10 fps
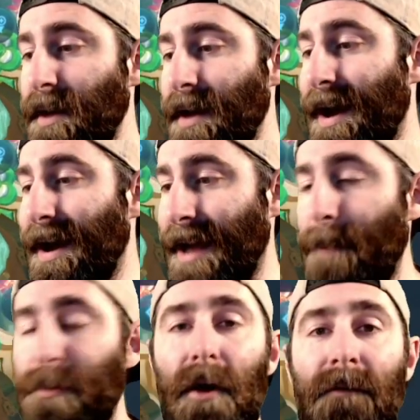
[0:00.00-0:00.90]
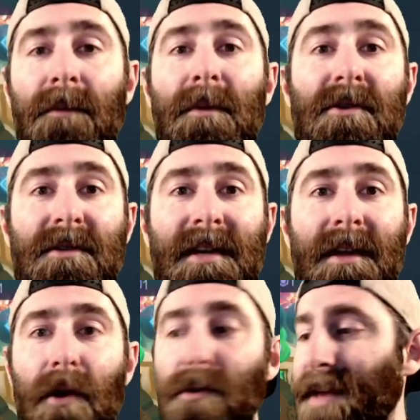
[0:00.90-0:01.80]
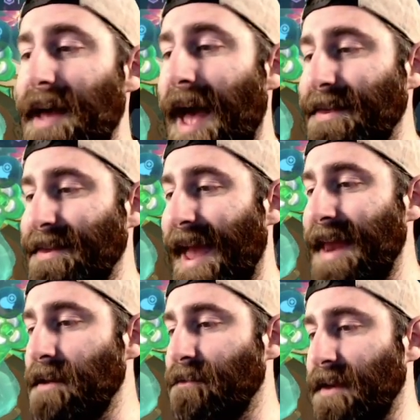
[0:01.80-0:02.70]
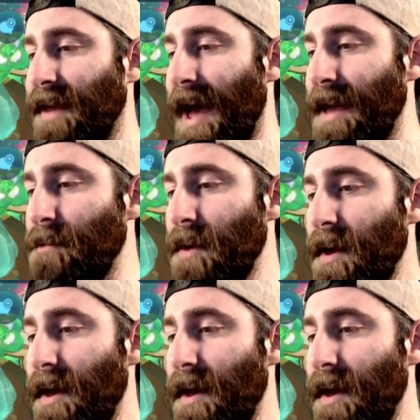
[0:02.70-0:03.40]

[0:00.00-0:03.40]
A couple of them, and you'll see those at the end of the game.